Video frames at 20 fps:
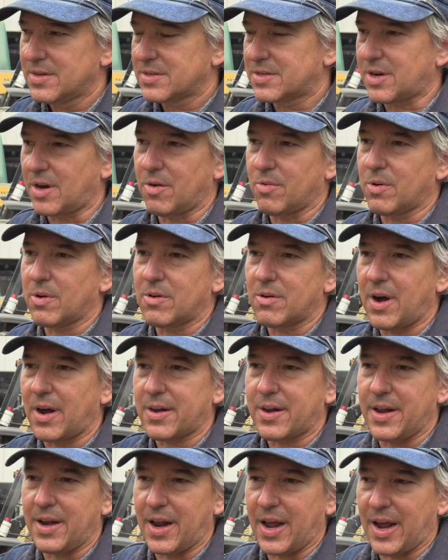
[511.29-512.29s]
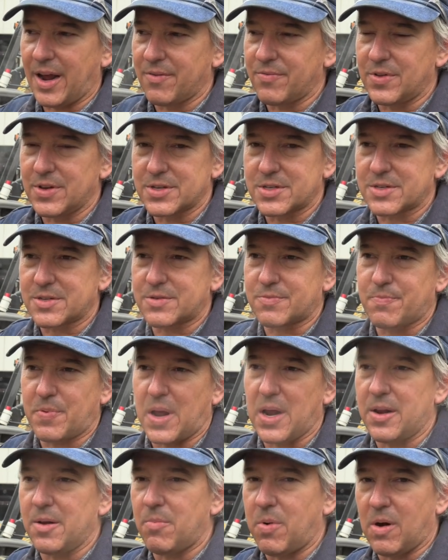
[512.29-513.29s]
So we're lucky to have this
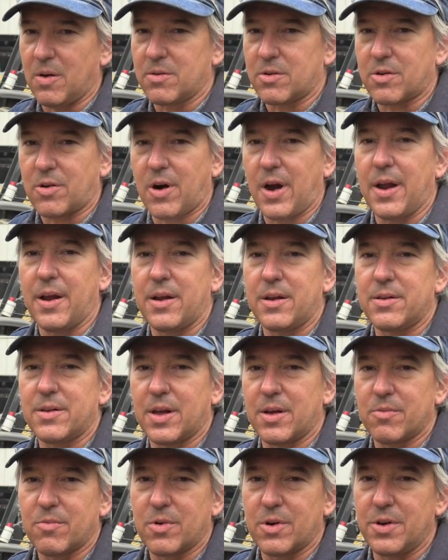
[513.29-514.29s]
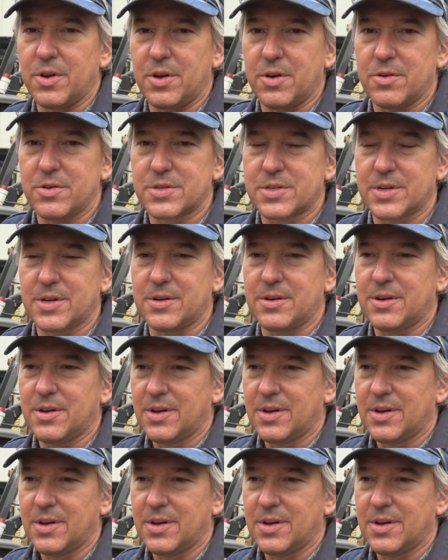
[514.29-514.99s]
Pettibone crane that we're using,